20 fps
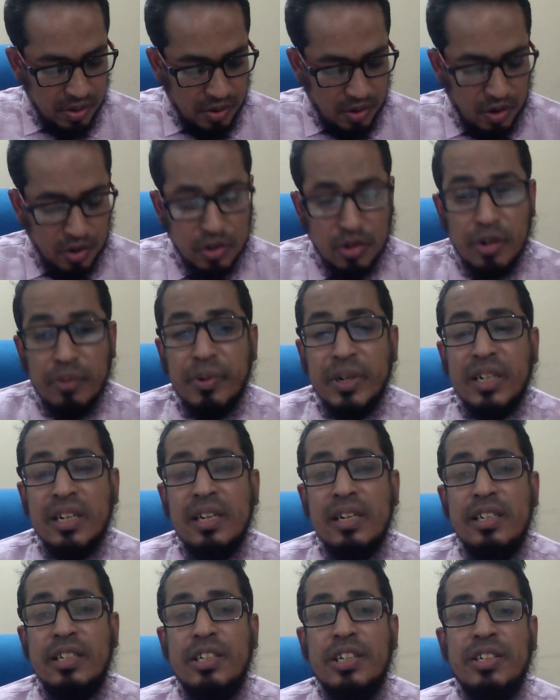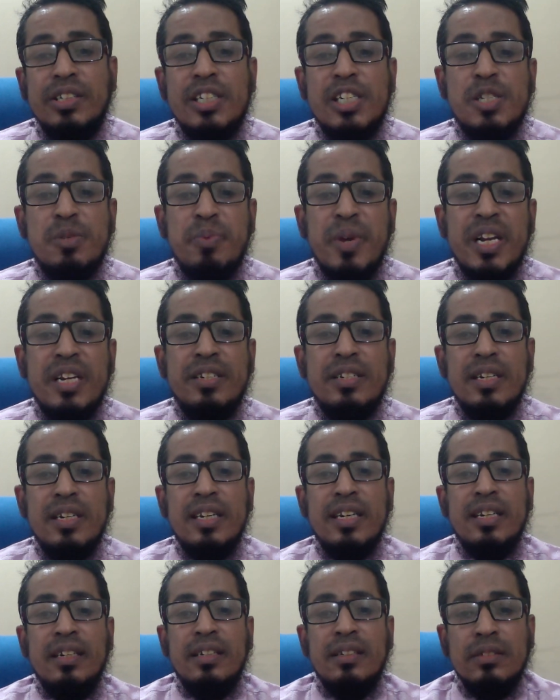
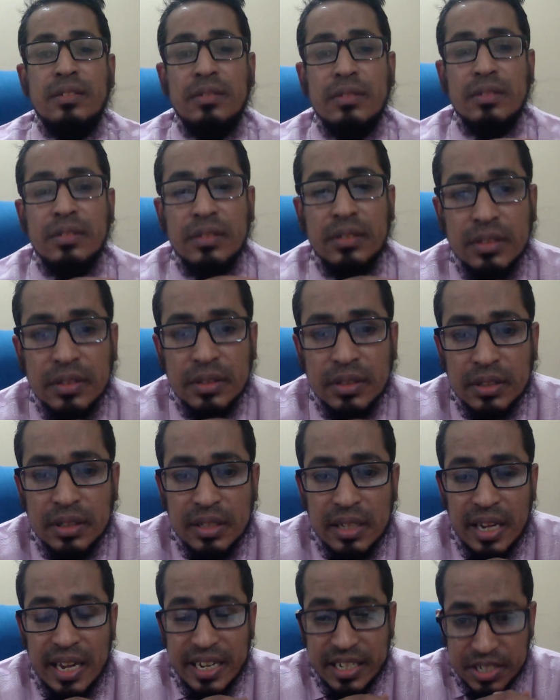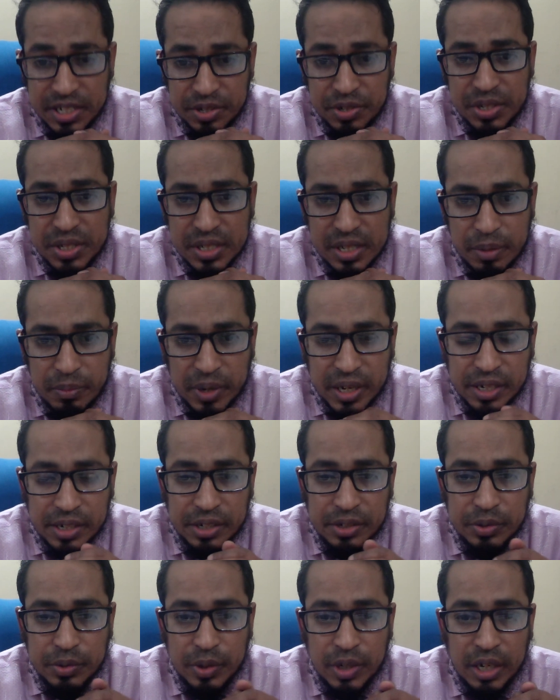especially in executive
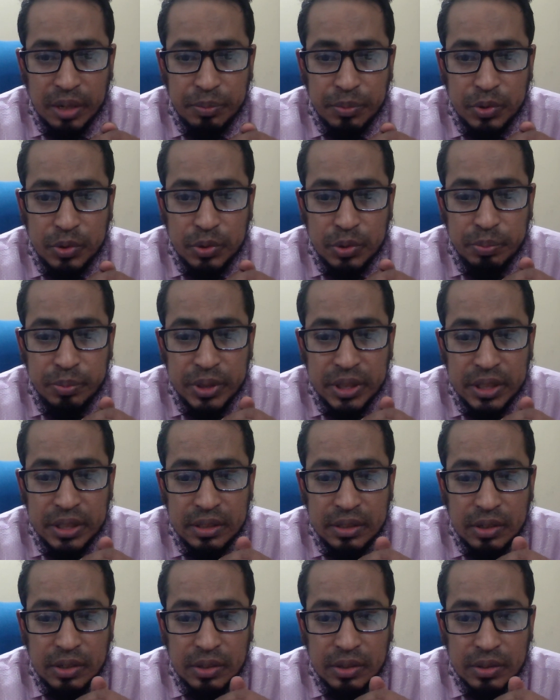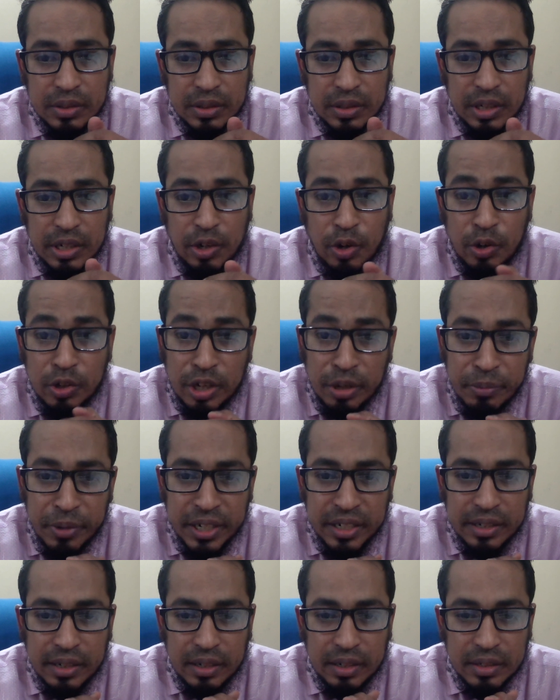summary, you have to be
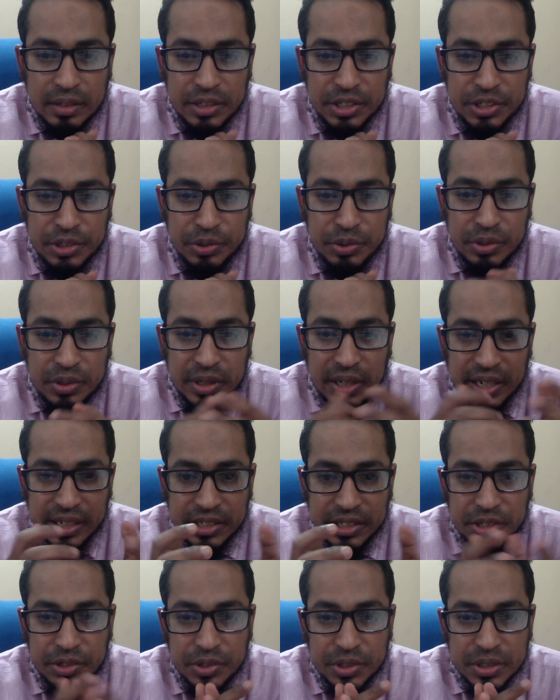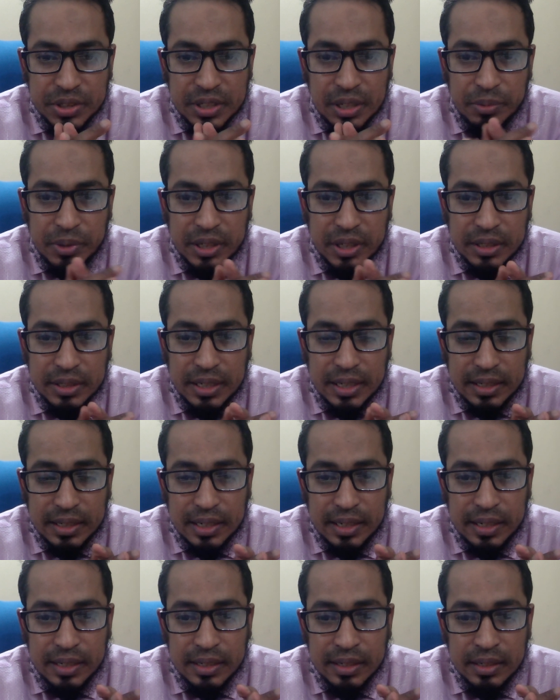ornamental in your executive summary. That
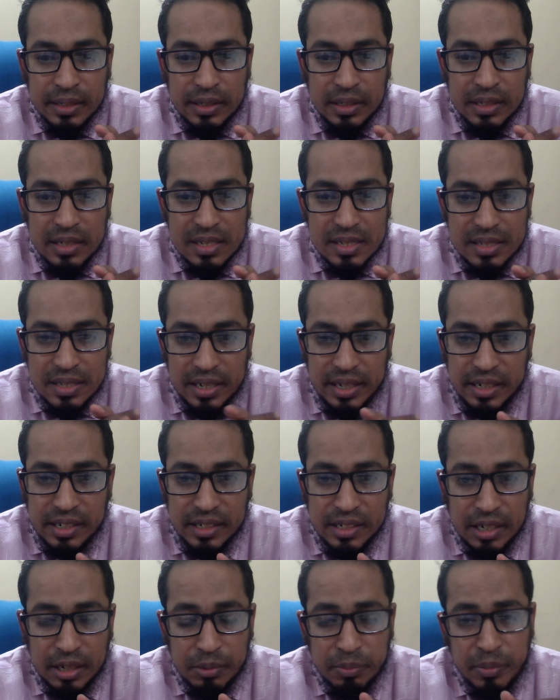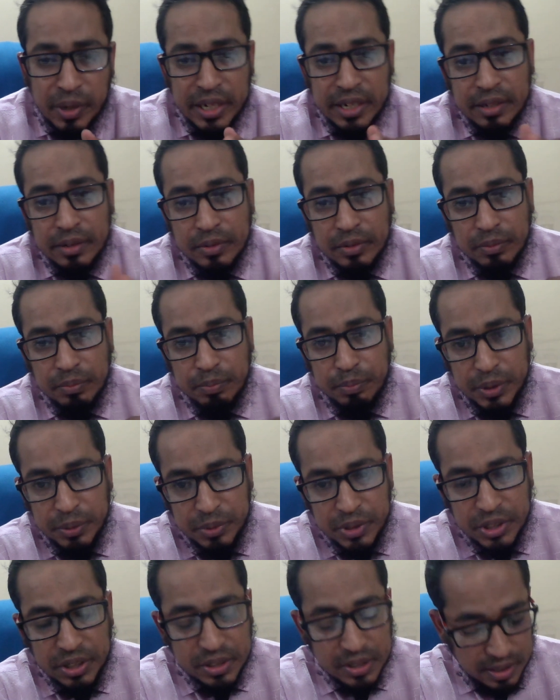I said in my
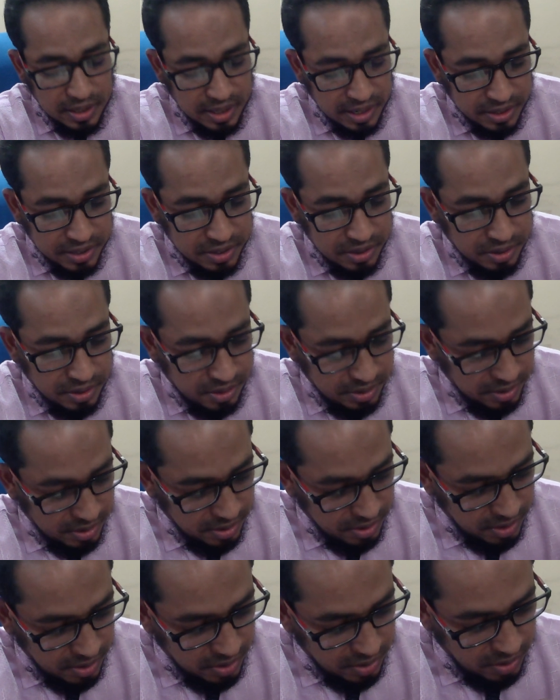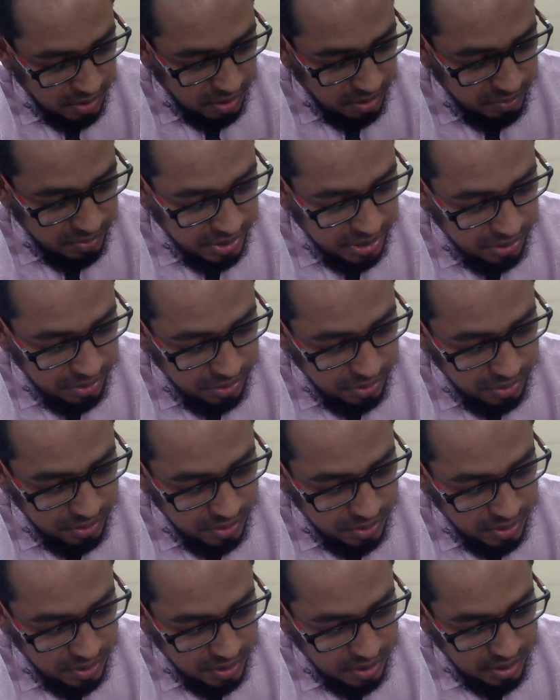previous lecture or video.
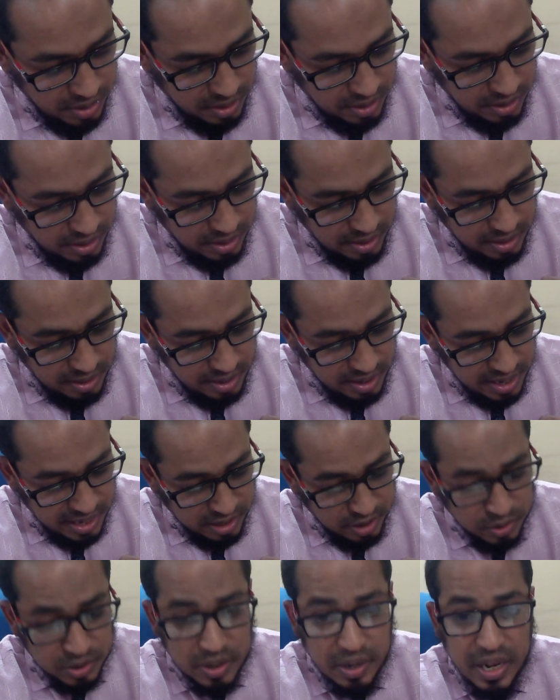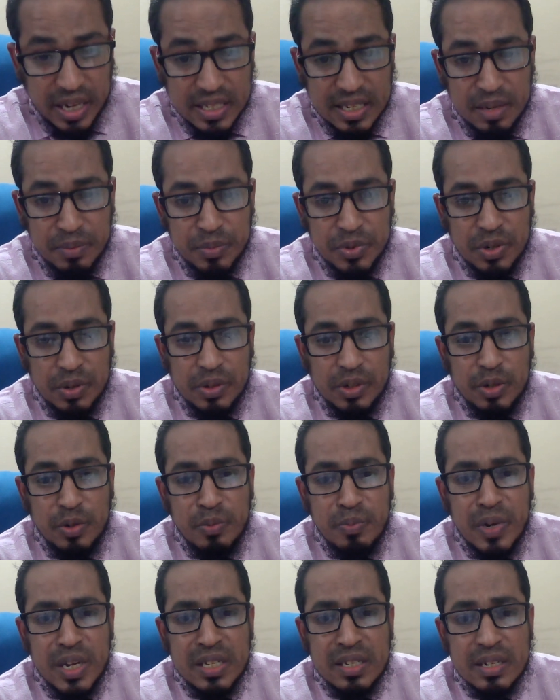Lack of assumption, you
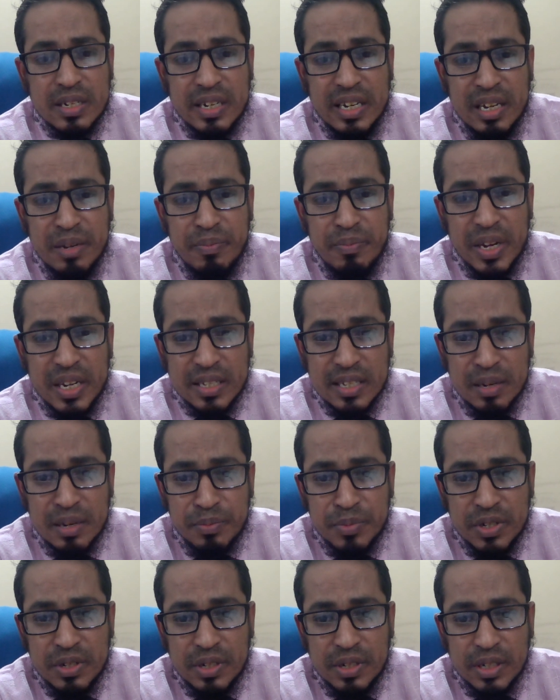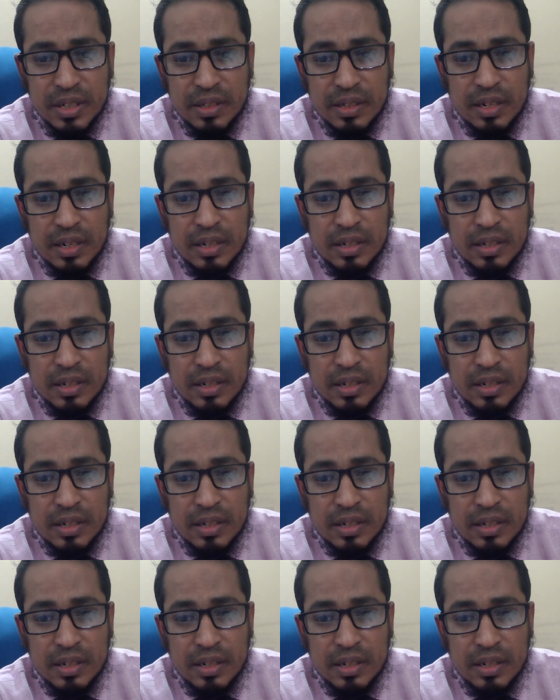must give assumption in